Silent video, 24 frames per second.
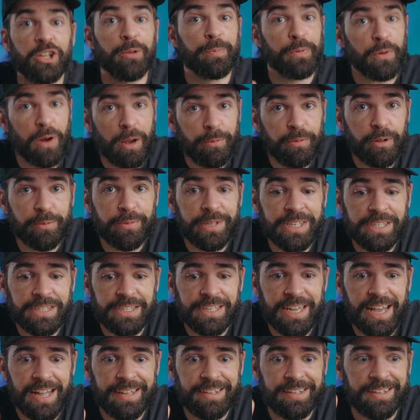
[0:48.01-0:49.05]
The problem is
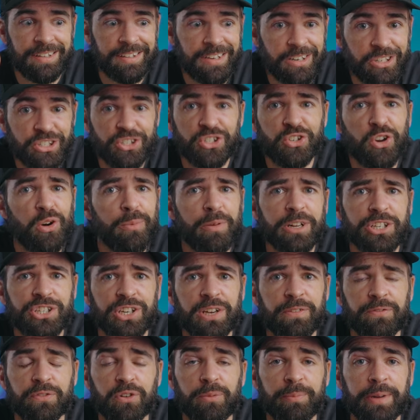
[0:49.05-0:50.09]
that there's so much
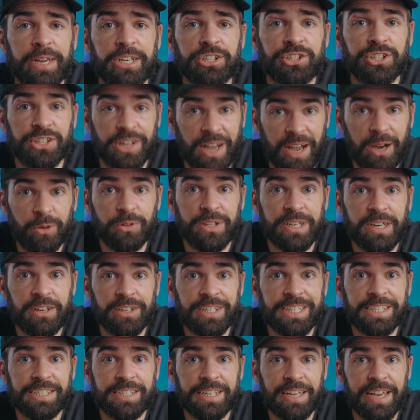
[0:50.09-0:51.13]
information out there
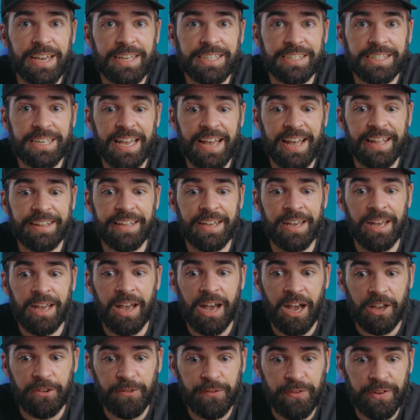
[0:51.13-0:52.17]
these days, and
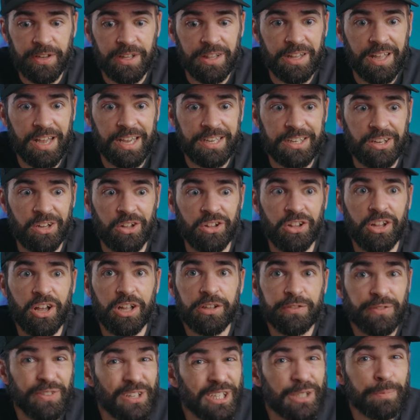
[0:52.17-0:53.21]
I feel like a lot
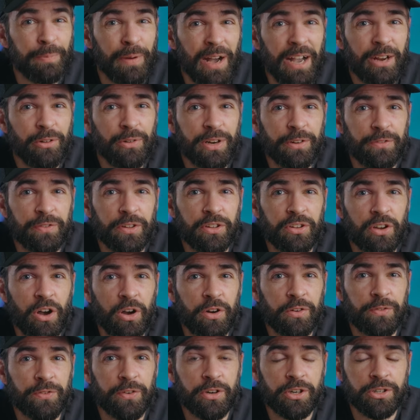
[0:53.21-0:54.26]
of aspiring
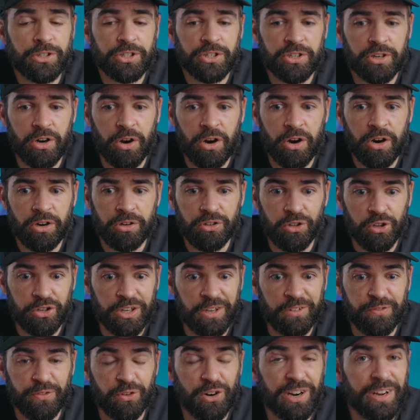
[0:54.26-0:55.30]
photographers are
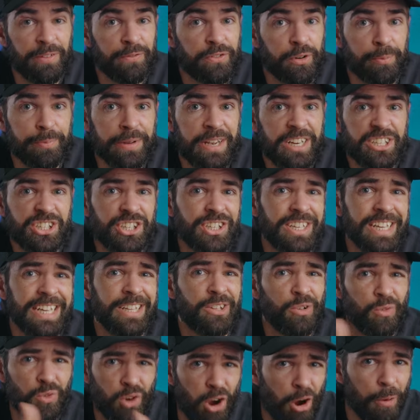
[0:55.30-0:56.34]
looking for information in
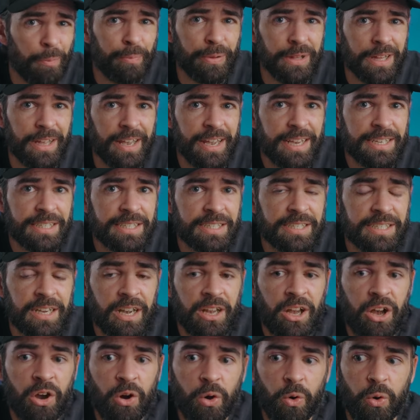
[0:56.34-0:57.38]
the wrong place,
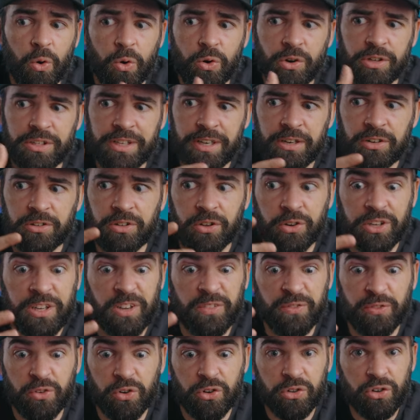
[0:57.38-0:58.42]
or they're
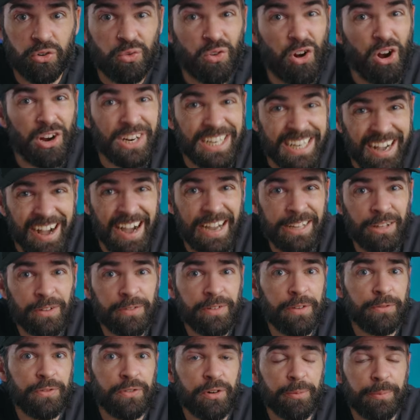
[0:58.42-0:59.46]
looking for the wrong kind of
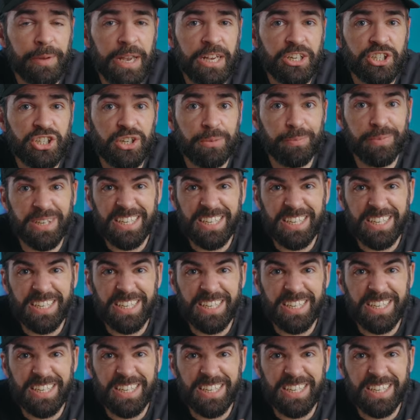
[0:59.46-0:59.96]
information